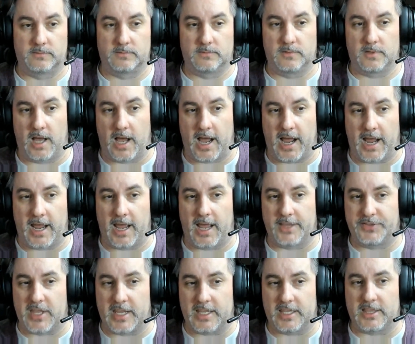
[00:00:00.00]
I
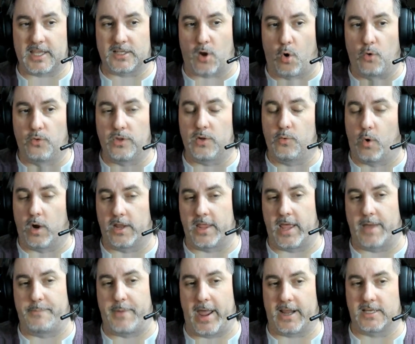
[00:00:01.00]
think that only one of that
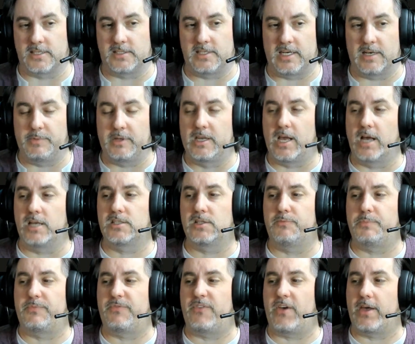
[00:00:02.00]
pack is needed because of
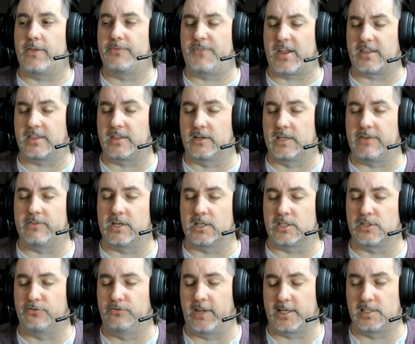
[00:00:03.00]
the fact they're giving us
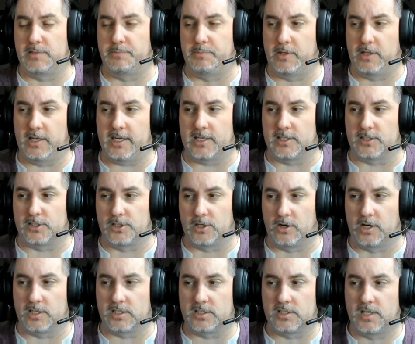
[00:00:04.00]
flexibility in
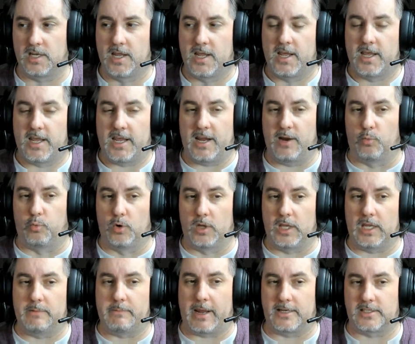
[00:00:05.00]
turrets. It really
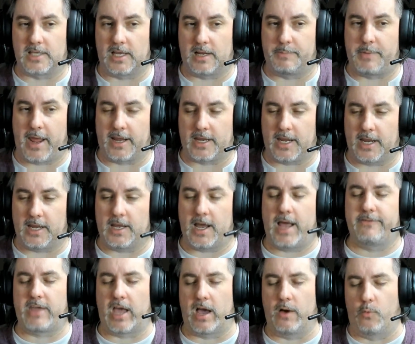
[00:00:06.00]
makes that pack I've
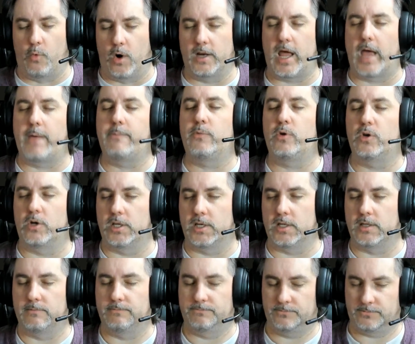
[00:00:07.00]
got one, I'm good.
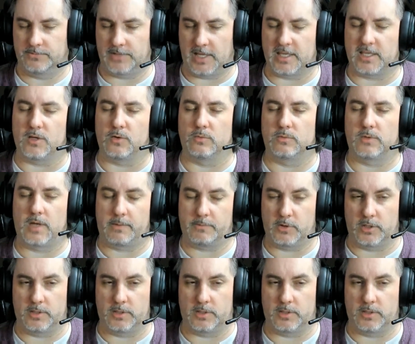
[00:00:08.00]
Thank you, I'm good.